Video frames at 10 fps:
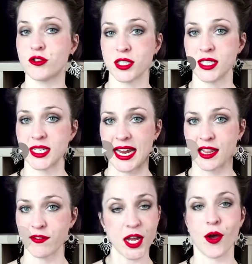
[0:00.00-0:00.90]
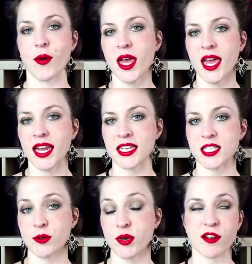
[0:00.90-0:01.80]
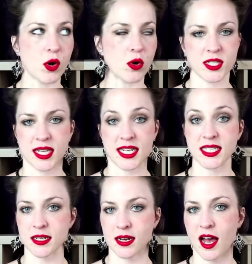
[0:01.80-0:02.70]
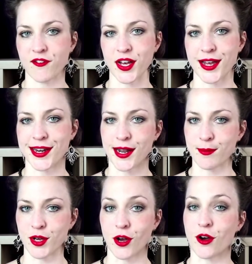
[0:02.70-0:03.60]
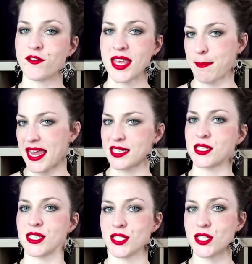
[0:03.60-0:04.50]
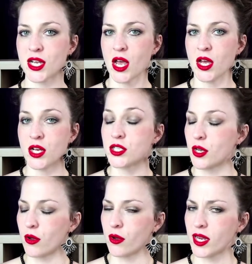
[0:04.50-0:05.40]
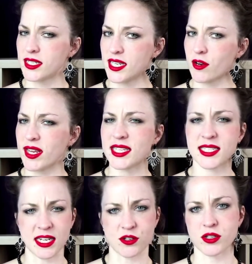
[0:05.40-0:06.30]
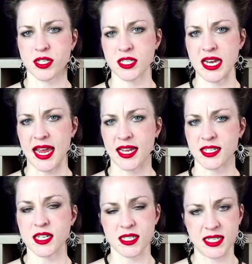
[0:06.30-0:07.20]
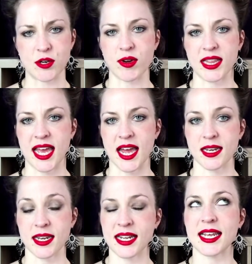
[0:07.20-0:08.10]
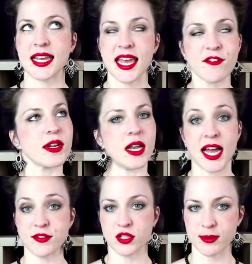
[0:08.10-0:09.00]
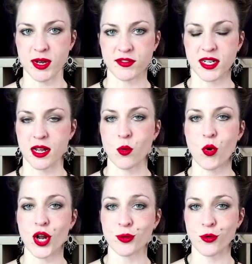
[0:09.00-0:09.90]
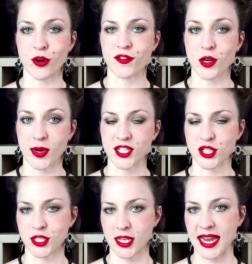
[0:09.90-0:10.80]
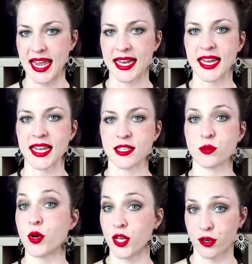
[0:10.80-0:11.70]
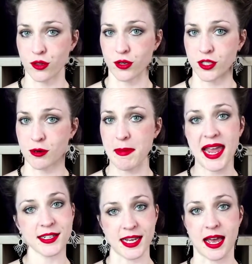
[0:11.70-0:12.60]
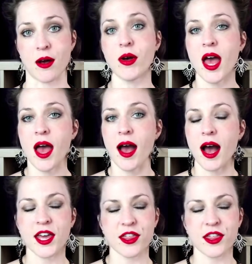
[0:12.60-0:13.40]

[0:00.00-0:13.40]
In the video, considering of course that it did cover a number of their bases. So considering this interest and considering that nearly every live stream I've done, one or more of the questions I get is, what are your thoughts on MGTOW? I